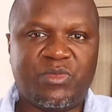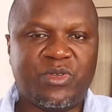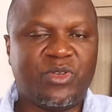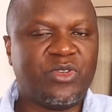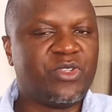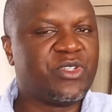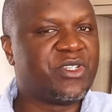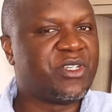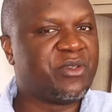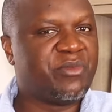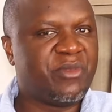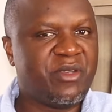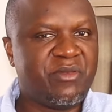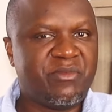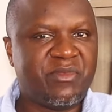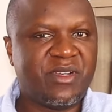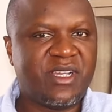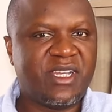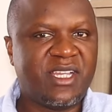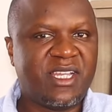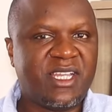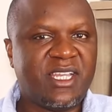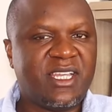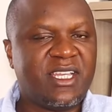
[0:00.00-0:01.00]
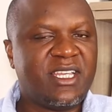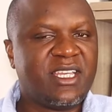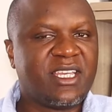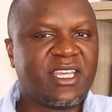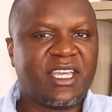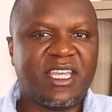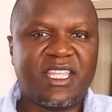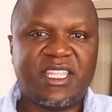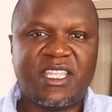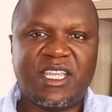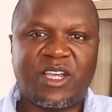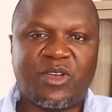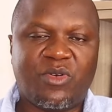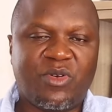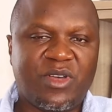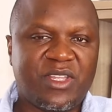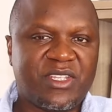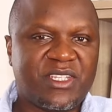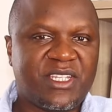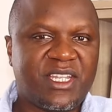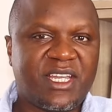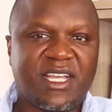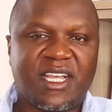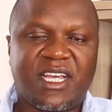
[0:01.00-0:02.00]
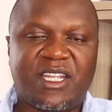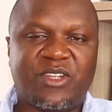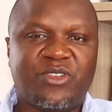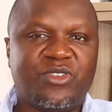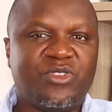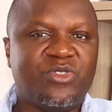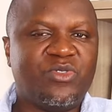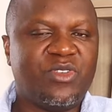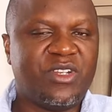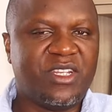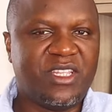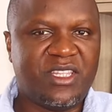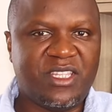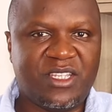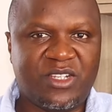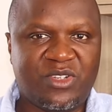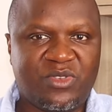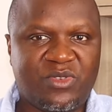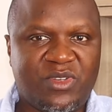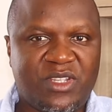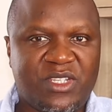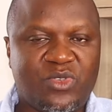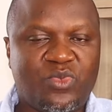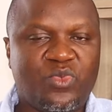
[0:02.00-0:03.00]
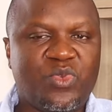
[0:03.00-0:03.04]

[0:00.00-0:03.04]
Because remember, Kenya Kwanza cannot do anything to us.